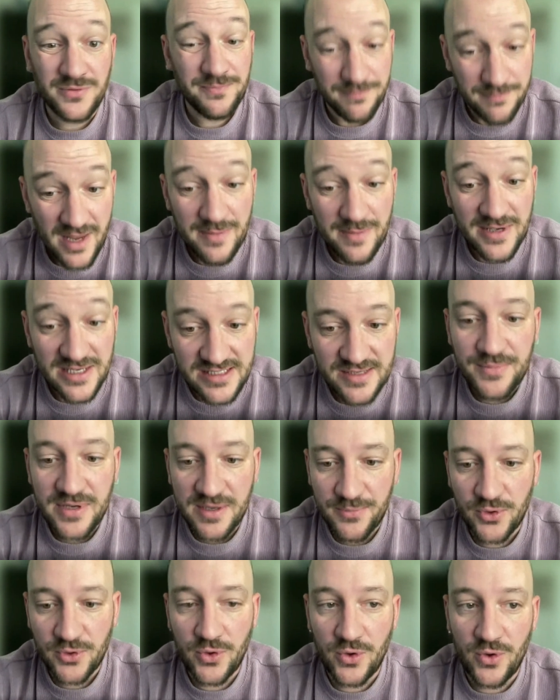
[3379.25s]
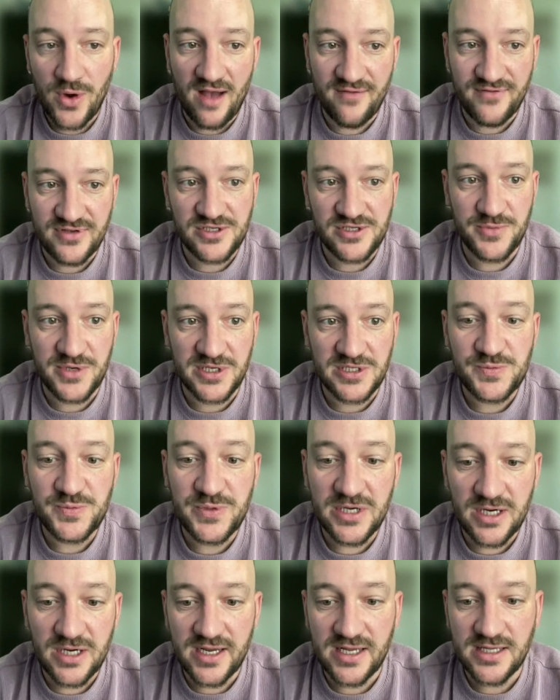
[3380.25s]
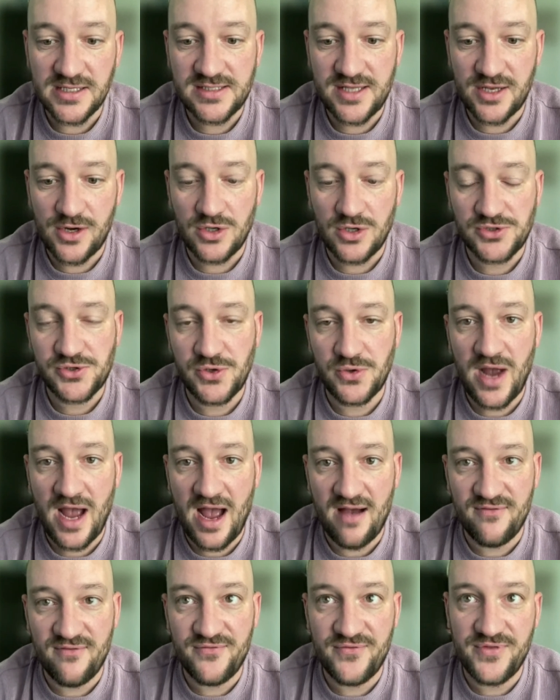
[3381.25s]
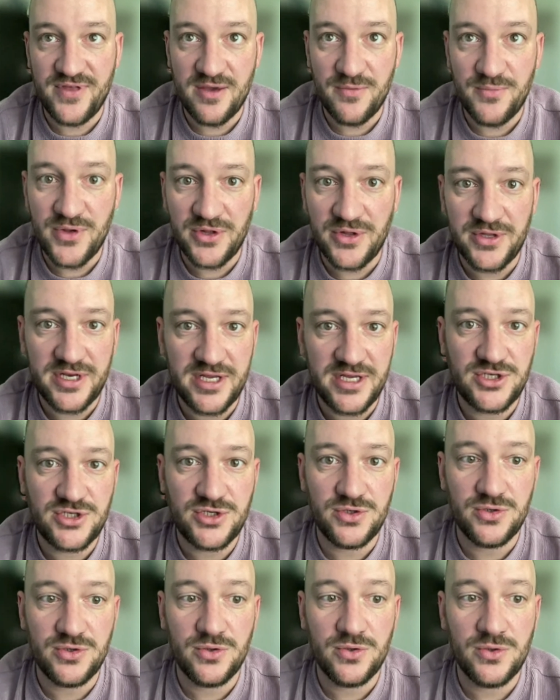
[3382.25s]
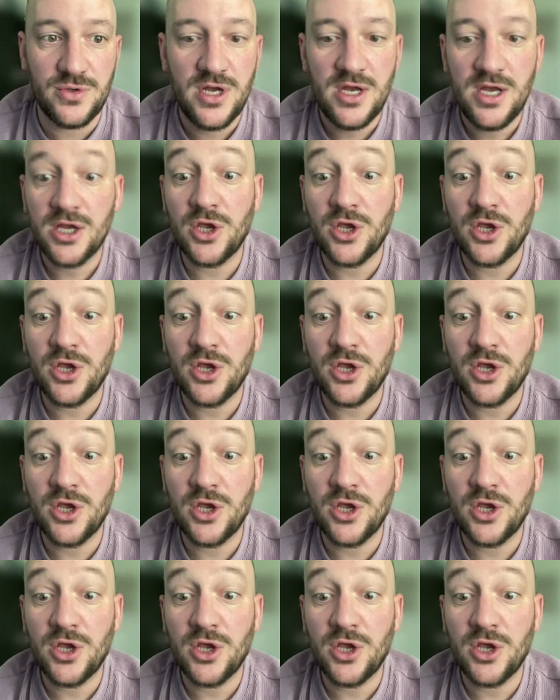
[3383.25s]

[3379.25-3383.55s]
maybe some people who have some experience that also have the ability to